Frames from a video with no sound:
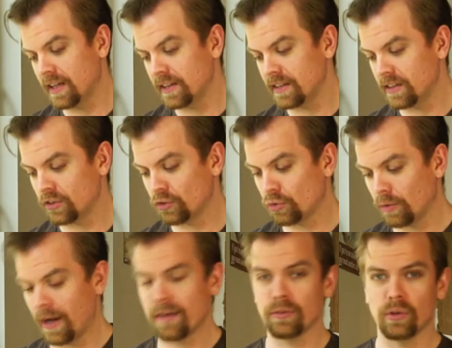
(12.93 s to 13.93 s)
this
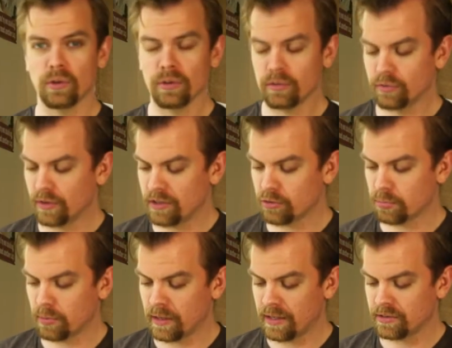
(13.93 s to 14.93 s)
travel French
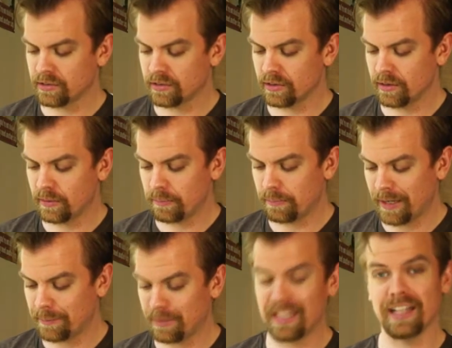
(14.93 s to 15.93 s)
press
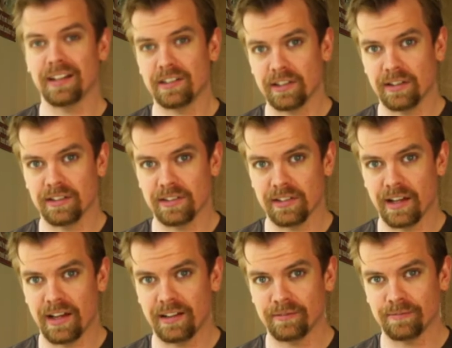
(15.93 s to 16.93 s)
by Planetary
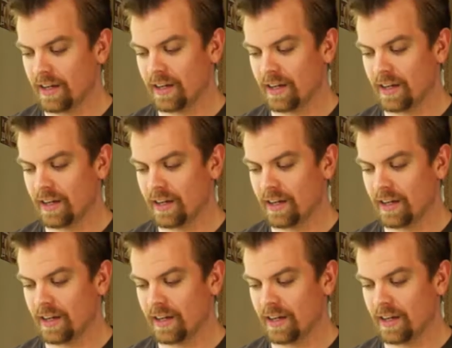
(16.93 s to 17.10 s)
Design.